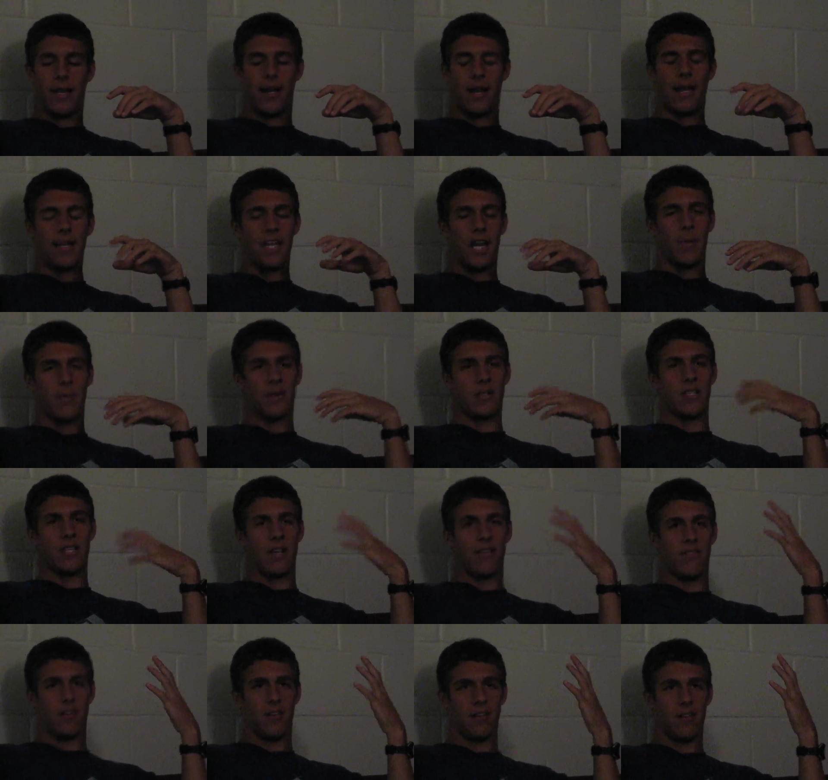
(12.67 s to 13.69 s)
and I get up at
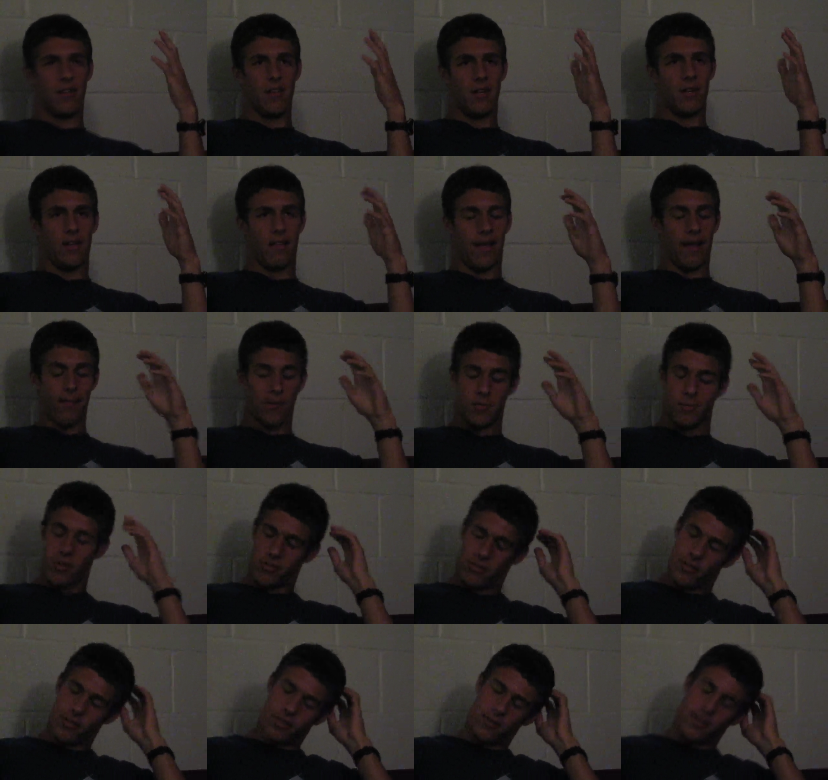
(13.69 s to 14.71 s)
seven, you know, like I'm
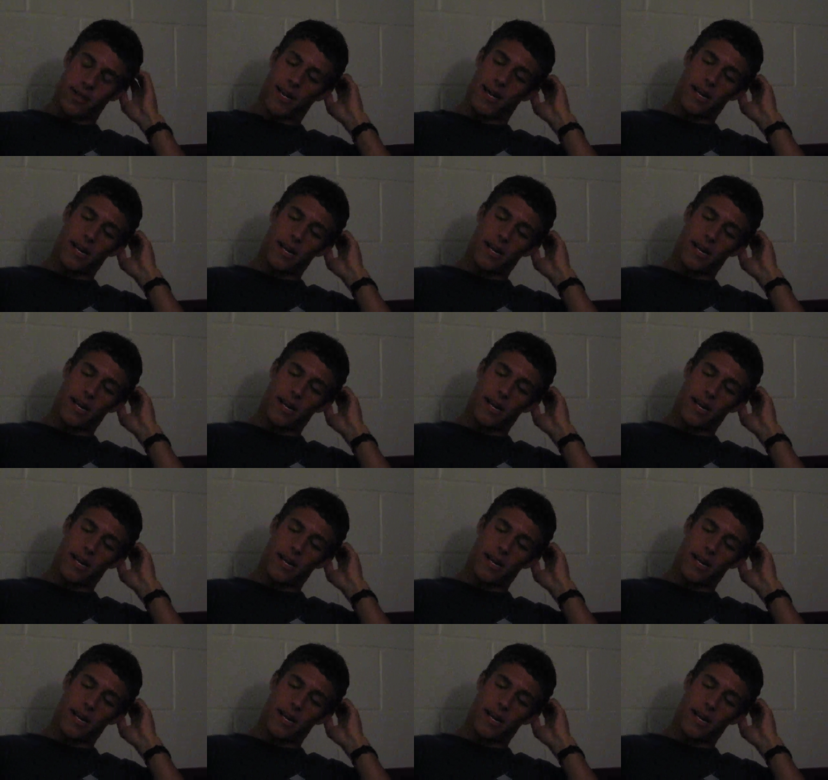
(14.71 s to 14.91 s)
supposed to,